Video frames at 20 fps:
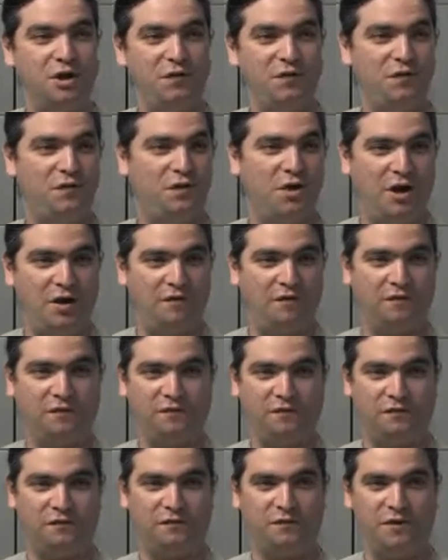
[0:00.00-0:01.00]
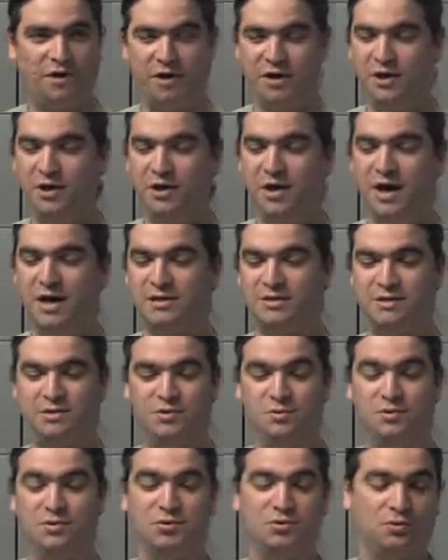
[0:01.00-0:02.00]
If you have any access
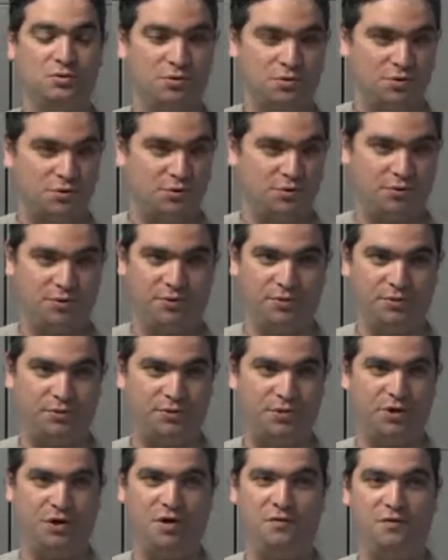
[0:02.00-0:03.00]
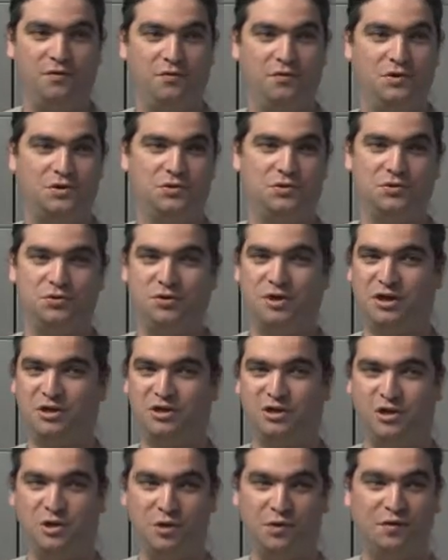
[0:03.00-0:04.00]
to the source code, and you have the resource to
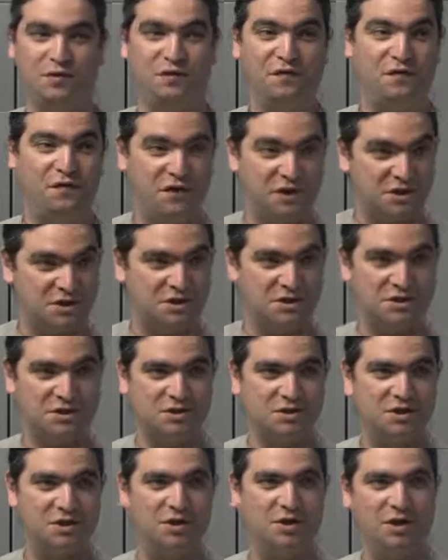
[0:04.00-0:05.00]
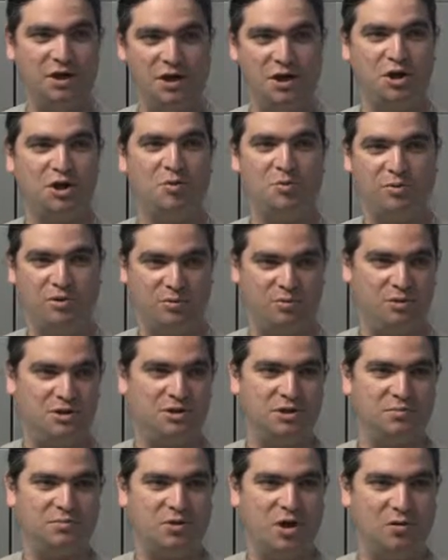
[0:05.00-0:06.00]
actually go and fix any
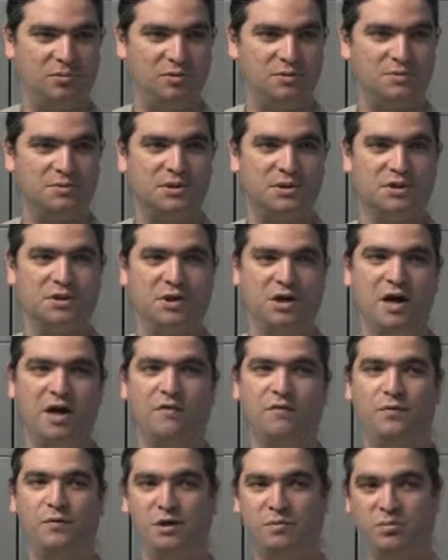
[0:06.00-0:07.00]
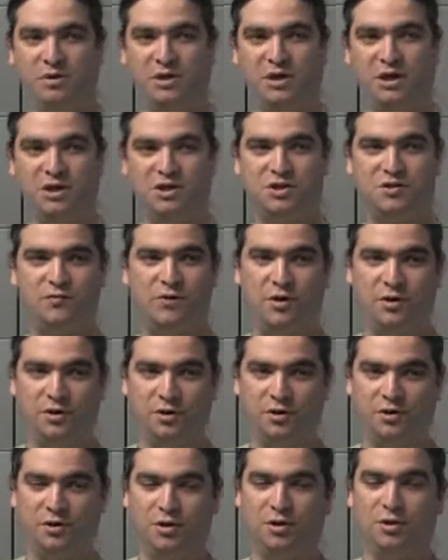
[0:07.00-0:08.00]
compatibility problems that you have with application running
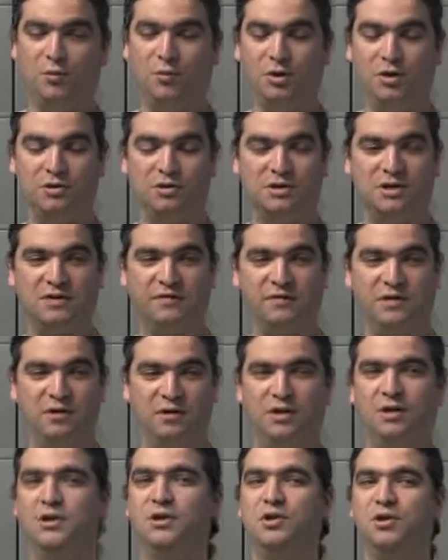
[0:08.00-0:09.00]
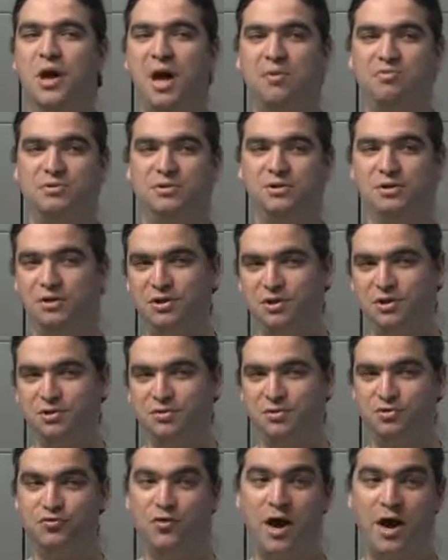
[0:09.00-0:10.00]
on Windows 7, then you absolutely
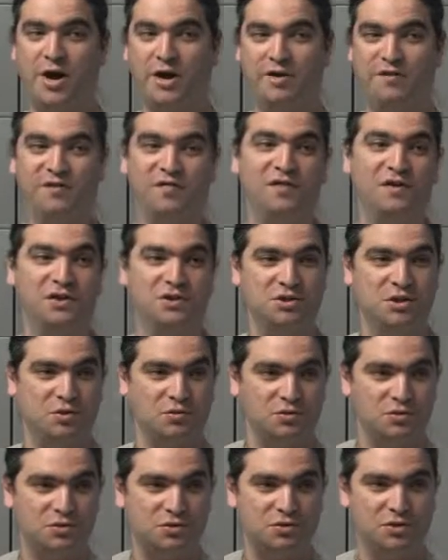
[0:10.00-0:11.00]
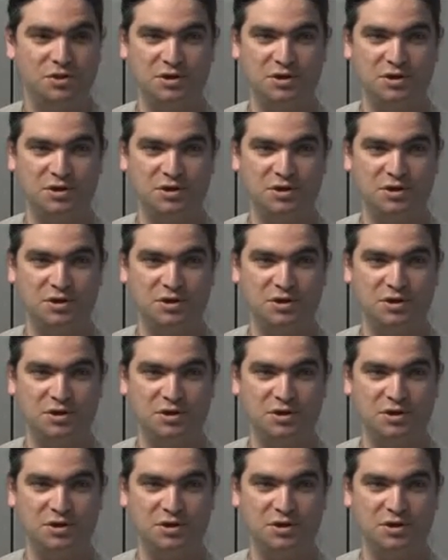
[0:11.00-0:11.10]
should try and fix those.